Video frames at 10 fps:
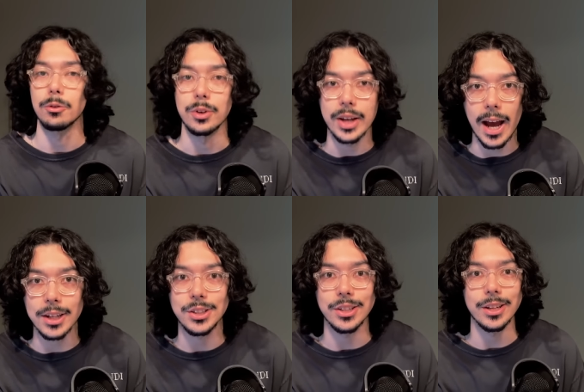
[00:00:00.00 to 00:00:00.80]

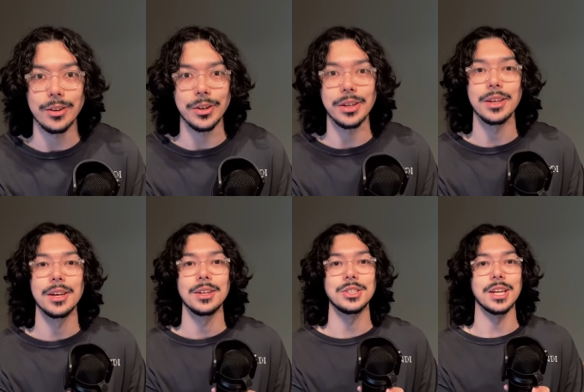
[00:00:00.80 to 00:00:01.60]
reactionary
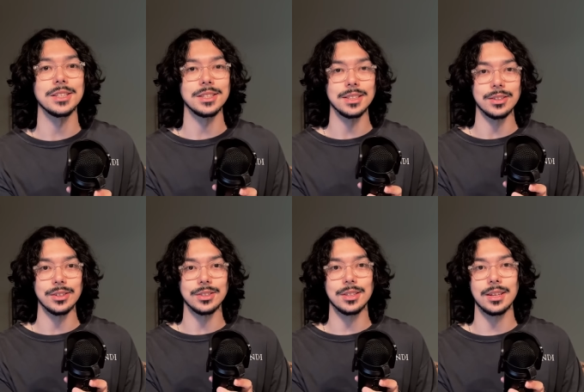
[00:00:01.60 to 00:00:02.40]
Gen
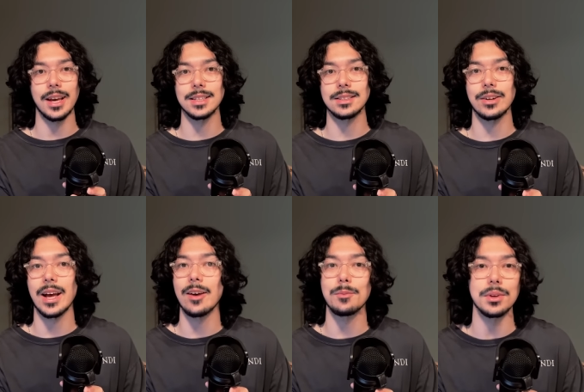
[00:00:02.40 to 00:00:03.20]
Zers, as there
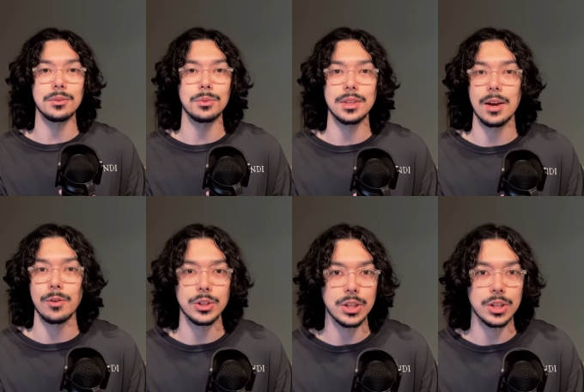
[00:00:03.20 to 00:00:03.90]
have been with every